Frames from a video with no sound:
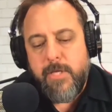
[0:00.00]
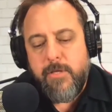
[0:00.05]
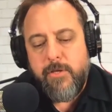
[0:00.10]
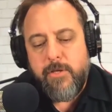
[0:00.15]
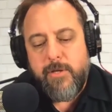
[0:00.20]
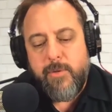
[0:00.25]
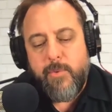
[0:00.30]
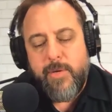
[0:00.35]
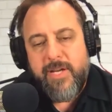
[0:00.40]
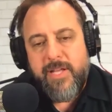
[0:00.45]
You're
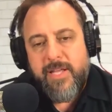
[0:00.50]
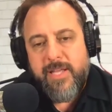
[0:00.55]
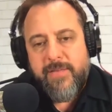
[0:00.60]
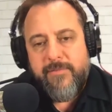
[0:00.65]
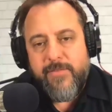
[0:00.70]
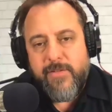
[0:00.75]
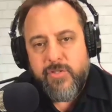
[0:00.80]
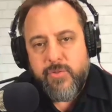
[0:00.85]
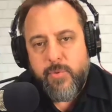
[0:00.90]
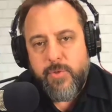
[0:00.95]
going to want to
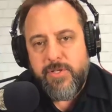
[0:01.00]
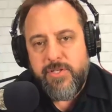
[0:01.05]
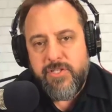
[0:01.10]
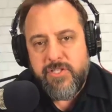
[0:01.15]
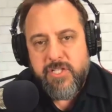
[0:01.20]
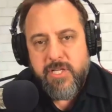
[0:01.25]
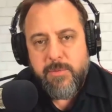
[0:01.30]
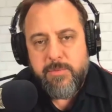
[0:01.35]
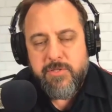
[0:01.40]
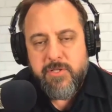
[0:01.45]
inventory,
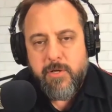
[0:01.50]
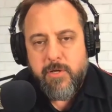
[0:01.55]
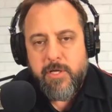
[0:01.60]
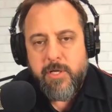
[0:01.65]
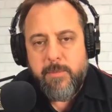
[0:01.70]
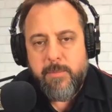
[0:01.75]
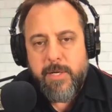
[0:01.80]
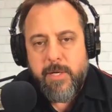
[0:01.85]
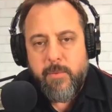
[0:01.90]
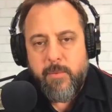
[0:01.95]
just like I was
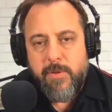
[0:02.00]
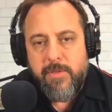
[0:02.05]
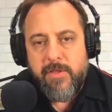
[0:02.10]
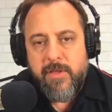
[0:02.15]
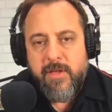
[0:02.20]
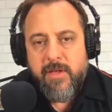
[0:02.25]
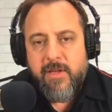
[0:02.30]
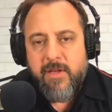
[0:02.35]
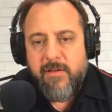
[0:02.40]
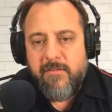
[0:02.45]
talking about with
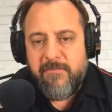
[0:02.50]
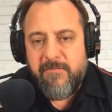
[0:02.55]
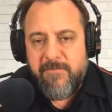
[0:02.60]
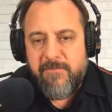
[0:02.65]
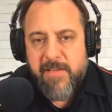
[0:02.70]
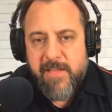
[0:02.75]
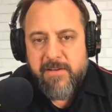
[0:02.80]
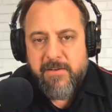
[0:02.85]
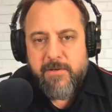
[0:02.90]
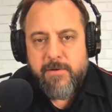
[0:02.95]

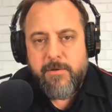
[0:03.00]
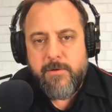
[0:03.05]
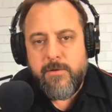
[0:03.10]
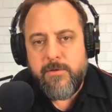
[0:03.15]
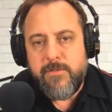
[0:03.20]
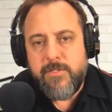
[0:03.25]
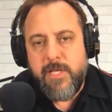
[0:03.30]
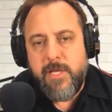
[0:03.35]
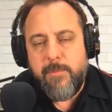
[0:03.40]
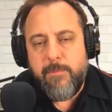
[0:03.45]

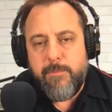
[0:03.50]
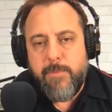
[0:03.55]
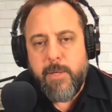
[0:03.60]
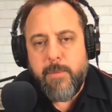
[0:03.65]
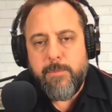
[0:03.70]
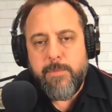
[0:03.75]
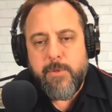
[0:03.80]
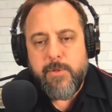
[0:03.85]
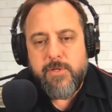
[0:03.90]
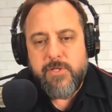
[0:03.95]
fenders and
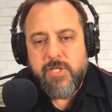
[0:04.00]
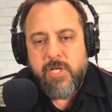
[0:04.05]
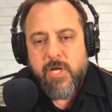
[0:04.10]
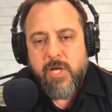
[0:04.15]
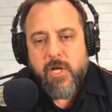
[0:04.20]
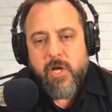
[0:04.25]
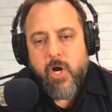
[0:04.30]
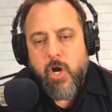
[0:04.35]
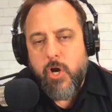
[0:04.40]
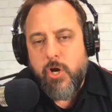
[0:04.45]
bumpers,
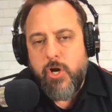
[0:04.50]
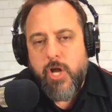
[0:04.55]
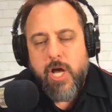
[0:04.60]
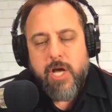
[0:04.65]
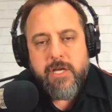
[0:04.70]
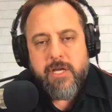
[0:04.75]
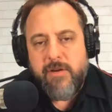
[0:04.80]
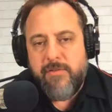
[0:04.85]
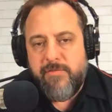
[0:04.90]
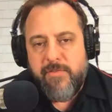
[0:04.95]
are
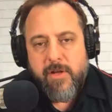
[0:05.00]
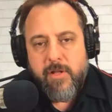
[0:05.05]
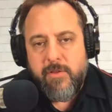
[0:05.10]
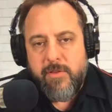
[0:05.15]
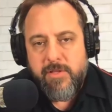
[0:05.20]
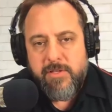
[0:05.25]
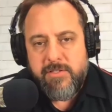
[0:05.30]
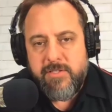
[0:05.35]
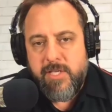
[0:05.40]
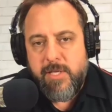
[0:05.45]
not going to
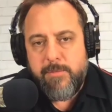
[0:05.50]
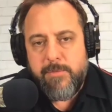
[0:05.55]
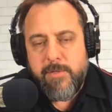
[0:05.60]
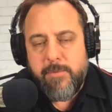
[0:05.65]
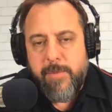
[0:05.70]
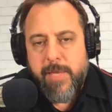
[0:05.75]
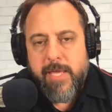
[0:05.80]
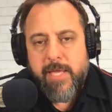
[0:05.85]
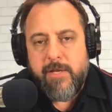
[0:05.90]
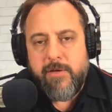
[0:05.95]
follow the same
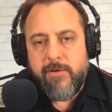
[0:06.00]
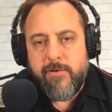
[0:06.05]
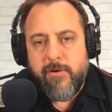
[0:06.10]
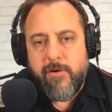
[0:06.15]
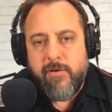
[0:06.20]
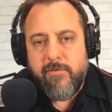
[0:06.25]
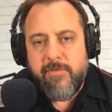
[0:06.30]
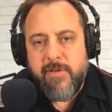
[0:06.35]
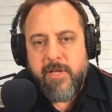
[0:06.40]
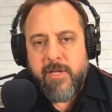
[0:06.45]
demand
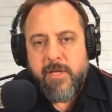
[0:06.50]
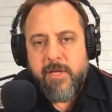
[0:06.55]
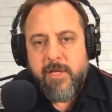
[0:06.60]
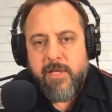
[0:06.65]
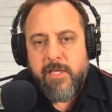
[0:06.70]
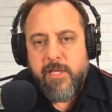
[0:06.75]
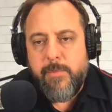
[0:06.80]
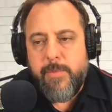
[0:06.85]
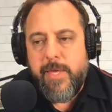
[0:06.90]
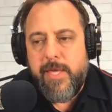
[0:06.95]
curve.
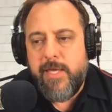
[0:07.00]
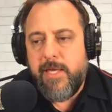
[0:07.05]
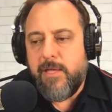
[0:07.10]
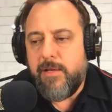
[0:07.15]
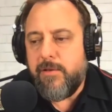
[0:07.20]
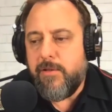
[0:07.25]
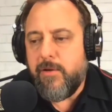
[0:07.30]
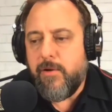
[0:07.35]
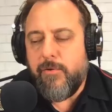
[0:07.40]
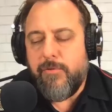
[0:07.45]
You may
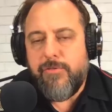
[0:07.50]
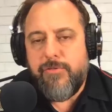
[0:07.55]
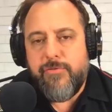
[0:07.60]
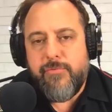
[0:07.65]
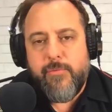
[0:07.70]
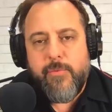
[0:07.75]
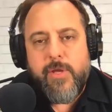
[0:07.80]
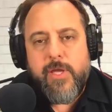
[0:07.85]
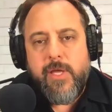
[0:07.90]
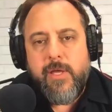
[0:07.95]
get
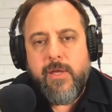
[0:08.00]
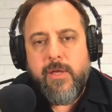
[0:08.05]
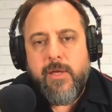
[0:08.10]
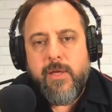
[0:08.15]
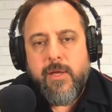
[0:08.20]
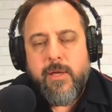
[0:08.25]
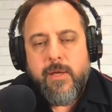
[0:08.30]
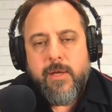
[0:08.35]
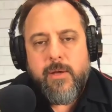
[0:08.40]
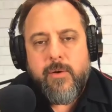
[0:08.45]

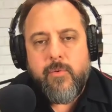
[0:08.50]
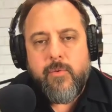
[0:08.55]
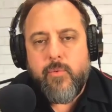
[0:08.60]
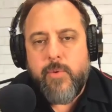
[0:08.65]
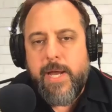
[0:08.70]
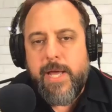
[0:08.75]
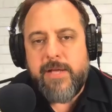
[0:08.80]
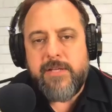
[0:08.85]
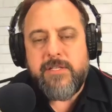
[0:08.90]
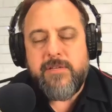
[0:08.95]
3
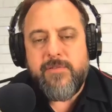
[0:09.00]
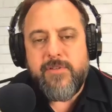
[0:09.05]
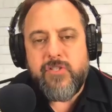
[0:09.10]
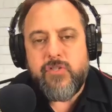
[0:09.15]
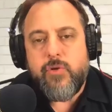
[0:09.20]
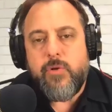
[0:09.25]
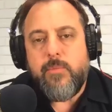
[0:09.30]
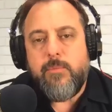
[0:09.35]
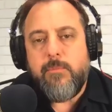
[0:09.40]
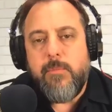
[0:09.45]
wrecks of a
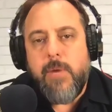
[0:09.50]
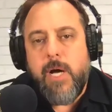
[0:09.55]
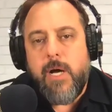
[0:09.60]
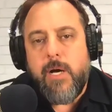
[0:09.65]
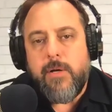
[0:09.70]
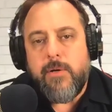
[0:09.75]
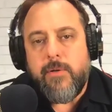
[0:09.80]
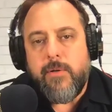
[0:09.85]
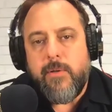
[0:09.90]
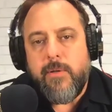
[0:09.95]
certain
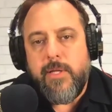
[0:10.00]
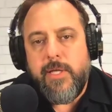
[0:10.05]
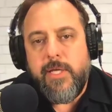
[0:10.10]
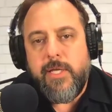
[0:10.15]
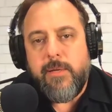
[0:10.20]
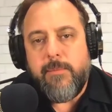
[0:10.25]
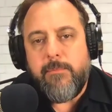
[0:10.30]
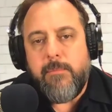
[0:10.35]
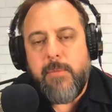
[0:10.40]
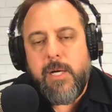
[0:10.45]
model
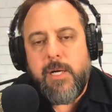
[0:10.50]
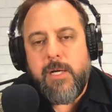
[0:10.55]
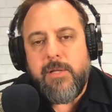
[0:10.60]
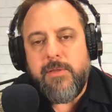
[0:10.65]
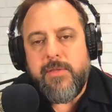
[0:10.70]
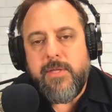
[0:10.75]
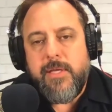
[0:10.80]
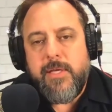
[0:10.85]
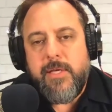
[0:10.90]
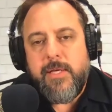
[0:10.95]
in a
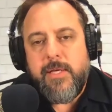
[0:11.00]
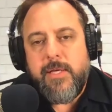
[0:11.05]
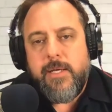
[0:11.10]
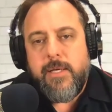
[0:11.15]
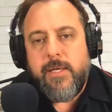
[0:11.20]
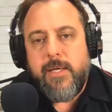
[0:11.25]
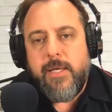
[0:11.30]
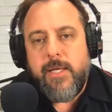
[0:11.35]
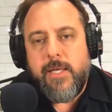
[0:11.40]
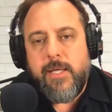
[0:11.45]
month,
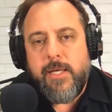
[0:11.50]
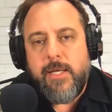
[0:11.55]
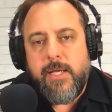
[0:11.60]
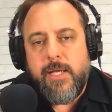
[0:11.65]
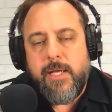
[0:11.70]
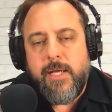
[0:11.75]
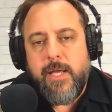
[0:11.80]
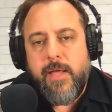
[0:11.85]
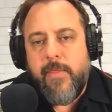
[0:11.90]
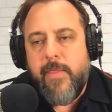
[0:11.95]
and
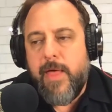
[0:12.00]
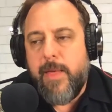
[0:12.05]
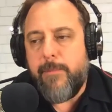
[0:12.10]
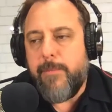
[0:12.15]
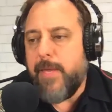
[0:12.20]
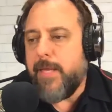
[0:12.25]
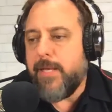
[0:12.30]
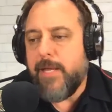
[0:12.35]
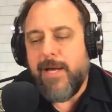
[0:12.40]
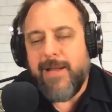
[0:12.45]
that
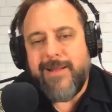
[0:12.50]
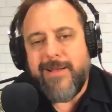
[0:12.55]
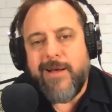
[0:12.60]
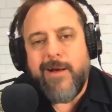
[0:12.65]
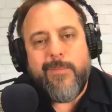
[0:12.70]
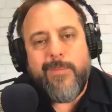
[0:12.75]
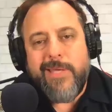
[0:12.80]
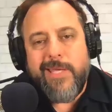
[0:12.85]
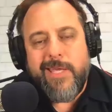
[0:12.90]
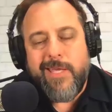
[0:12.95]
may not
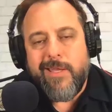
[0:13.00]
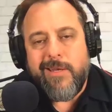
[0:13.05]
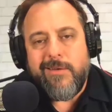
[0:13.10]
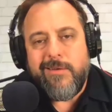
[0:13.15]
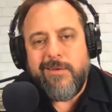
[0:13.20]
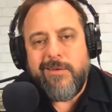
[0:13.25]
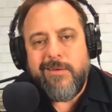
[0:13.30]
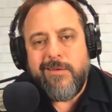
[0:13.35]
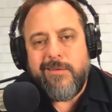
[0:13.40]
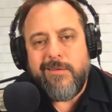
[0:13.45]
come again,
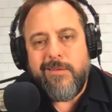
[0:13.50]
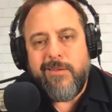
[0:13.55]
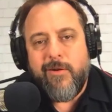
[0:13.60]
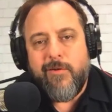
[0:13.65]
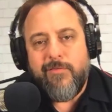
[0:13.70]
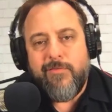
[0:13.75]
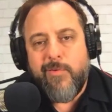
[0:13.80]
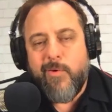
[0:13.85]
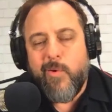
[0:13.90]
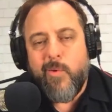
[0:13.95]

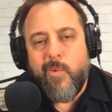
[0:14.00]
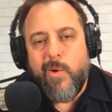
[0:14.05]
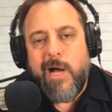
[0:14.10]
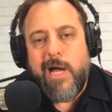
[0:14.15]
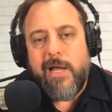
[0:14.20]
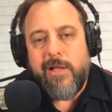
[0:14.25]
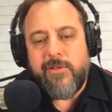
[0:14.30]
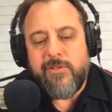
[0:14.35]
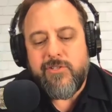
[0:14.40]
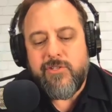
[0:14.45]
for a
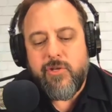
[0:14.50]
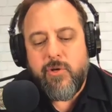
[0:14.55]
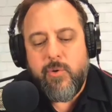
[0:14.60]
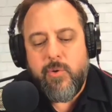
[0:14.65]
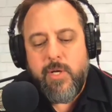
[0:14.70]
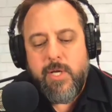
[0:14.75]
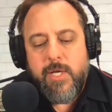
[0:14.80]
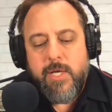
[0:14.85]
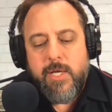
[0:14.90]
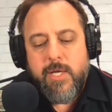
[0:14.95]
while.
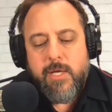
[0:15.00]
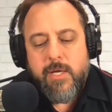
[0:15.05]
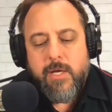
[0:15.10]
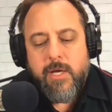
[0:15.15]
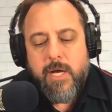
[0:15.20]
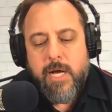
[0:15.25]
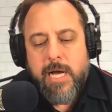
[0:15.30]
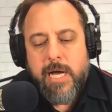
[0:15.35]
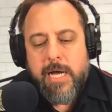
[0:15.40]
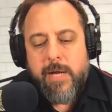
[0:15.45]
So
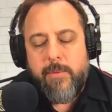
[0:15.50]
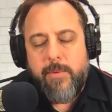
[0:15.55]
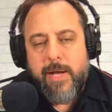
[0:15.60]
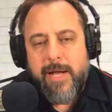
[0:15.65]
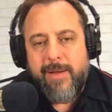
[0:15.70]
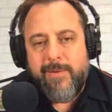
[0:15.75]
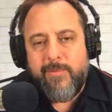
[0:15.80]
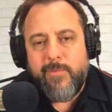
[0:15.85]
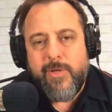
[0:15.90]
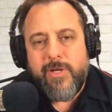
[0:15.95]

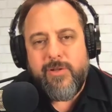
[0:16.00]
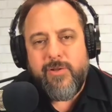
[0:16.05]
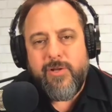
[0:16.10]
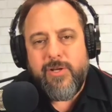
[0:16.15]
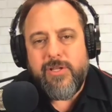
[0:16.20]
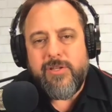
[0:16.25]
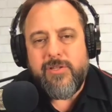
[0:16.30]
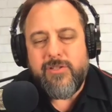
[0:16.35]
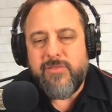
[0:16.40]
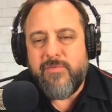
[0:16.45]
I want to
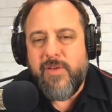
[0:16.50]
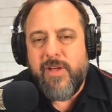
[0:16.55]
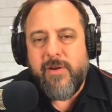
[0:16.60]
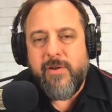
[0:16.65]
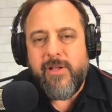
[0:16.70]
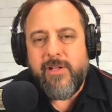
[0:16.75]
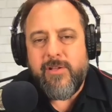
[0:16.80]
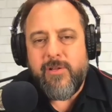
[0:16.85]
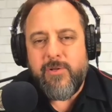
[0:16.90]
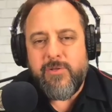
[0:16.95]
look at those
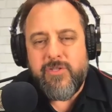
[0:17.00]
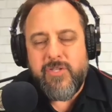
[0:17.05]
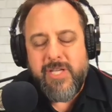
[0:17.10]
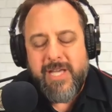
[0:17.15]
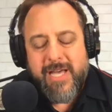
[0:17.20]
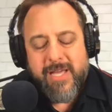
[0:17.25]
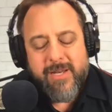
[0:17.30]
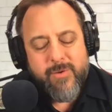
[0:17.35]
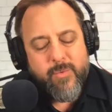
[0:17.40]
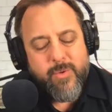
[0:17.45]
very
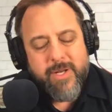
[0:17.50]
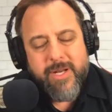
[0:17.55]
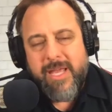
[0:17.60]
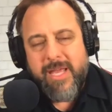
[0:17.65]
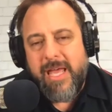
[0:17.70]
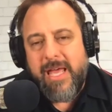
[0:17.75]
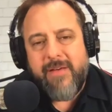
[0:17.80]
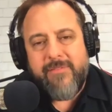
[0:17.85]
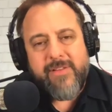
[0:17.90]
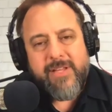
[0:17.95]
closely. I don't want to
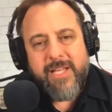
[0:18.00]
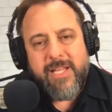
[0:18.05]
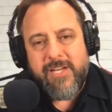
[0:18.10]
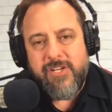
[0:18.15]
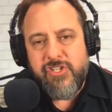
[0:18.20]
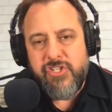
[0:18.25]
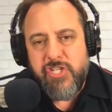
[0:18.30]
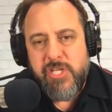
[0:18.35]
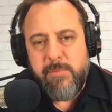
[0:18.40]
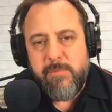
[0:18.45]
have a lot
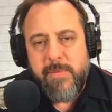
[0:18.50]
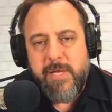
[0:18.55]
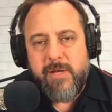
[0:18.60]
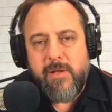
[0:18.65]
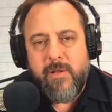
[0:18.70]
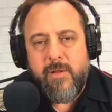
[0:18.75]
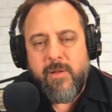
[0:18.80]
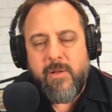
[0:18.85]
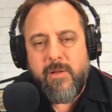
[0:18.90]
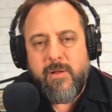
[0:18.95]
of sheet
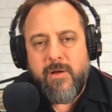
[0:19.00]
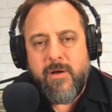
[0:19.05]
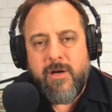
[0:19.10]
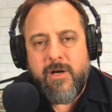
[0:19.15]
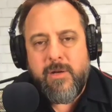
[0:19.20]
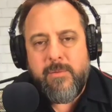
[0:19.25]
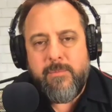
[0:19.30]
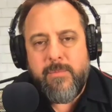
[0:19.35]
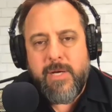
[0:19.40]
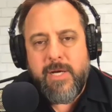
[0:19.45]
metal
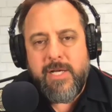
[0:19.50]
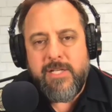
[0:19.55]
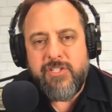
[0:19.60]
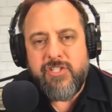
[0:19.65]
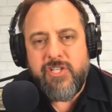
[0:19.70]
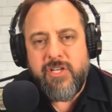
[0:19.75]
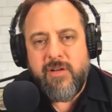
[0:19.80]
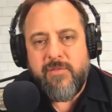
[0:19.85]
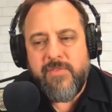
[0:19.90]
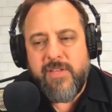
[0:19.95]
on my
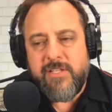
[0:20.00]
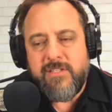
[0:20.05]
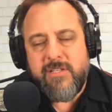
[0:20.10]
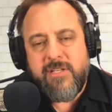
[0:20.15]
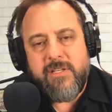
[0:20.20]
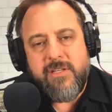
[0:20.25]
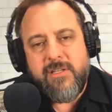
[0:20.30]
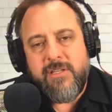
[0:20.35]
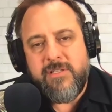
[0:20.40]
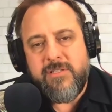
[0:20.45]
shelf that's
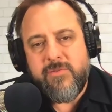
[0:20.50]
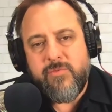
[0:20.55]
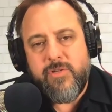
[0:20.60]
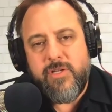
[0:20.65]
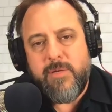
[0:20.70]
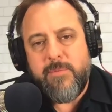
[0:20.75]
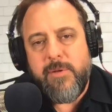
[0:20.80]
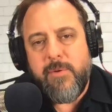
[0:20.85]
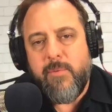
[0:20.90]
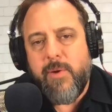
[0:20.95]
going
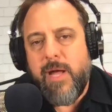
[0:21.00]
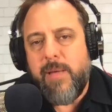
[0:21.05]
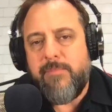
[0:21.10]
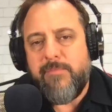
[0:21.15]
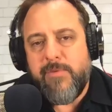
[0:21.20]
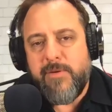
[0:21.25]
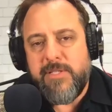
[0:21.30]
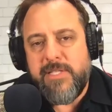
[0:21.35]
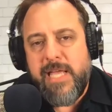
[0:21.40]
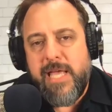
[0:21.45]
to be
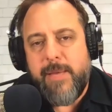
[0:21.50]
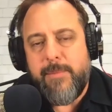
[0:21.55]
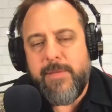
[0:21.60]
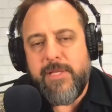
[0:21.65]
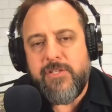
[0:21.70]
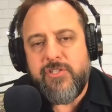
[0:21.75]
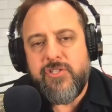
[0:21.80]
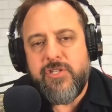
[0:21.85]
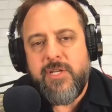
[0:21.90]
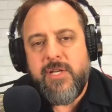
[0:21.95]
ripe for
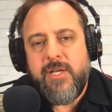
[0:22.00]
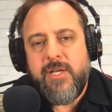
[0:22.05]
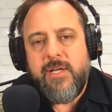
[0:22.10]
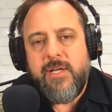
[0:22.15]
damage.